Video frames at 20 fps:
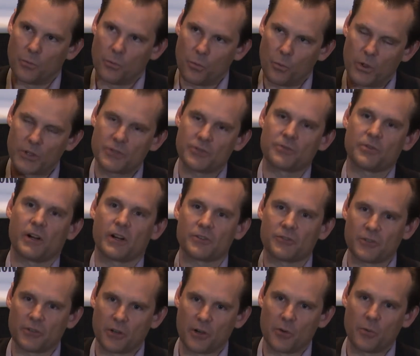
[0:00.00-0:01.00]
which truck
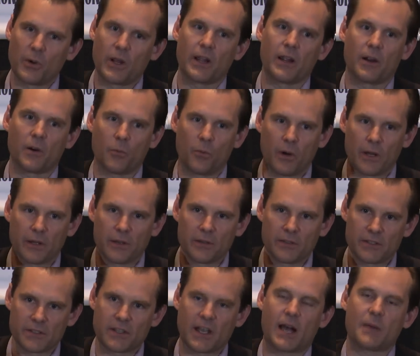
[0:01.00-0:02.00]
should go where, what
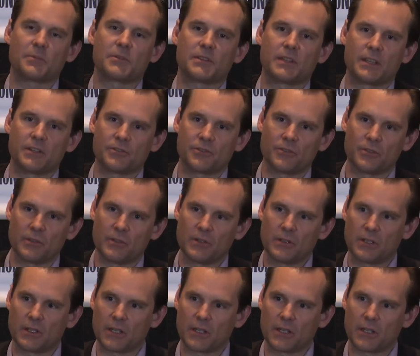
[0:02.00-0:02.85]
stops they should